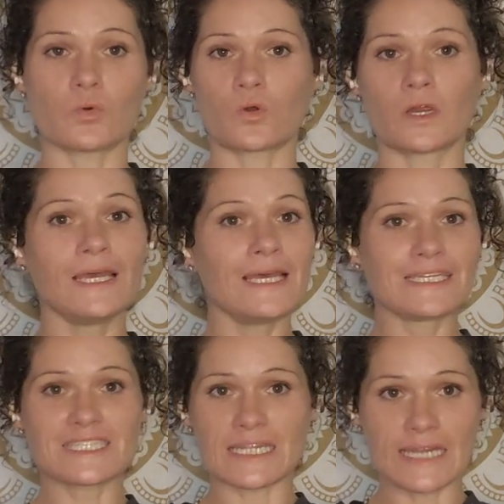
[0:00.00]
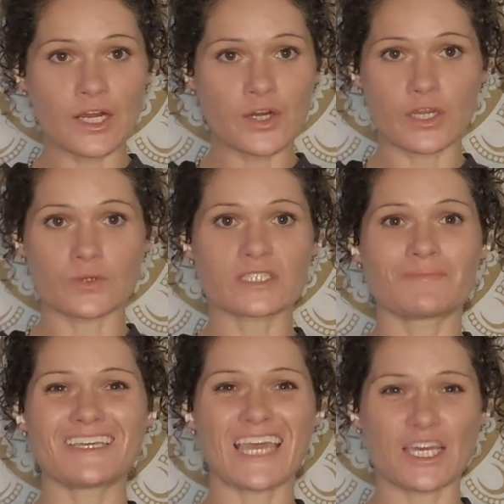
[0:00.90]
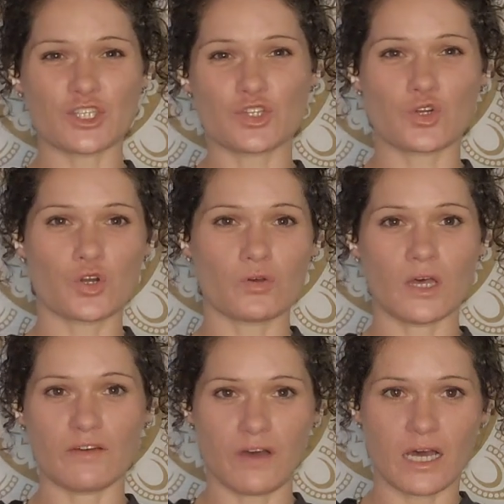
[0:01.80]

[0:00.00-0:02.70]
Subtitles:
or scenario, something external of